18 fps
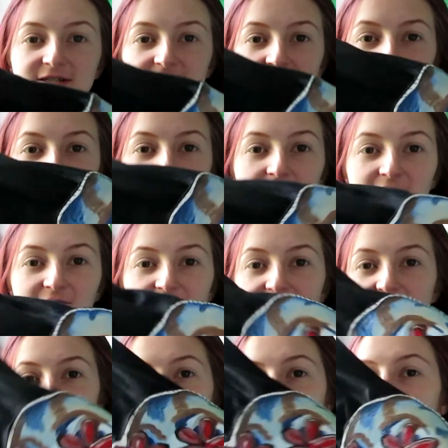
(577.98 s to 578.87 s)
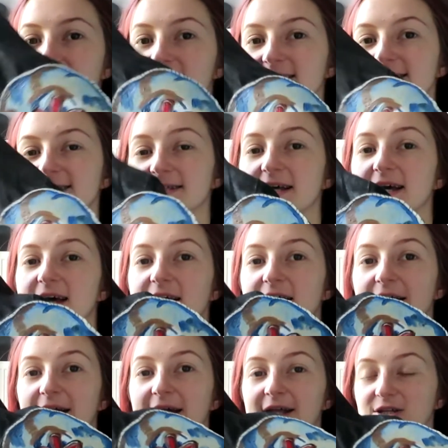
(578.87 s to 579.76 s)
child face
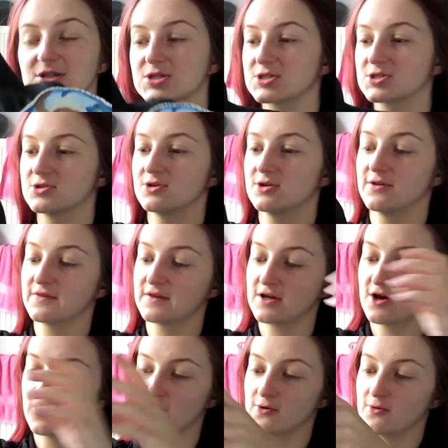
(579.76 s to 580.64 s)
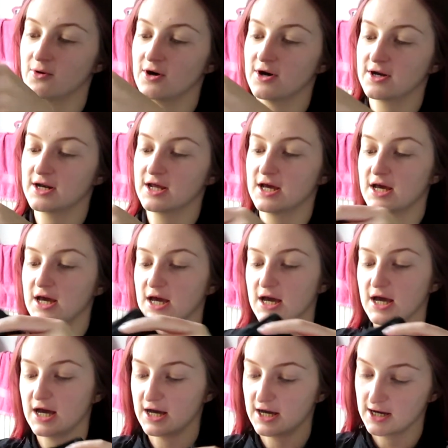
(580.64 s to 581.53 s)
and the skull on the other one.
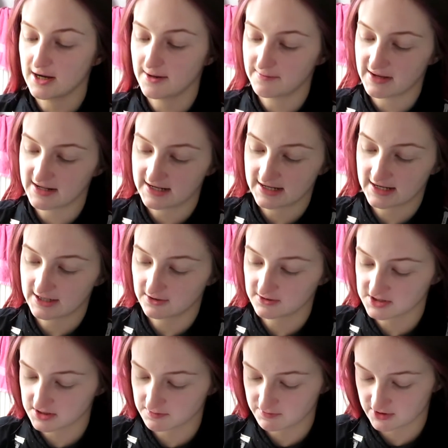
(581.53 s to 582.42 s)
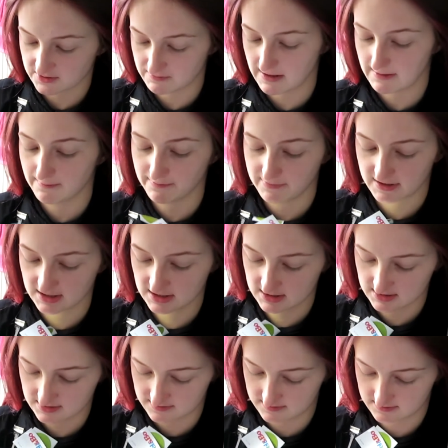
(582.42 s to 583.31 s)
And then I also put my
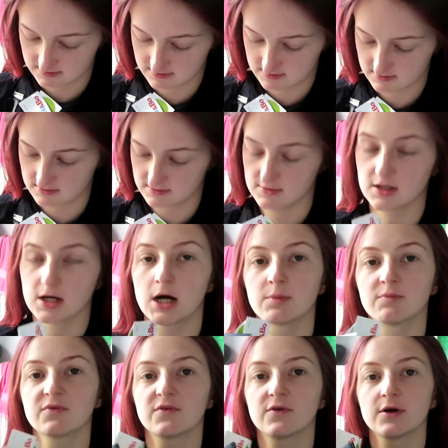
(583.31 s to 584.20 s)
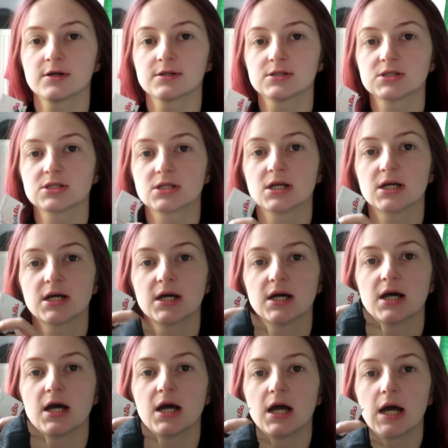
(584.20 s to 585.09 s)
pin up front.
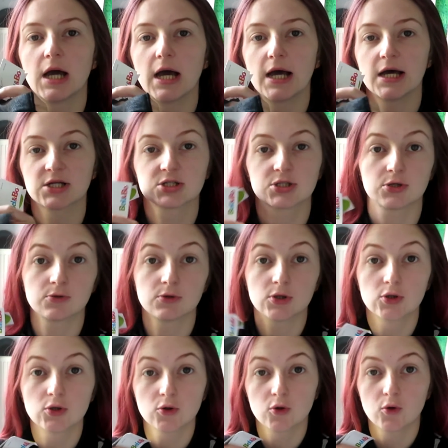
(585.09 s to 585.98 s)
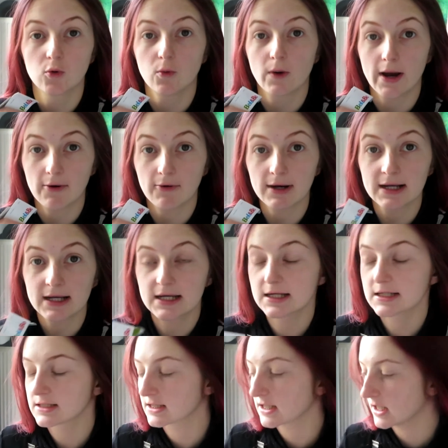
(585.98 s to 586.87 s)
I'll show you wearing
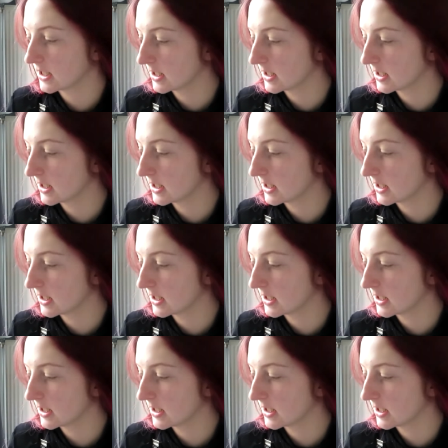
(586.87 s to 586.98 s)
it.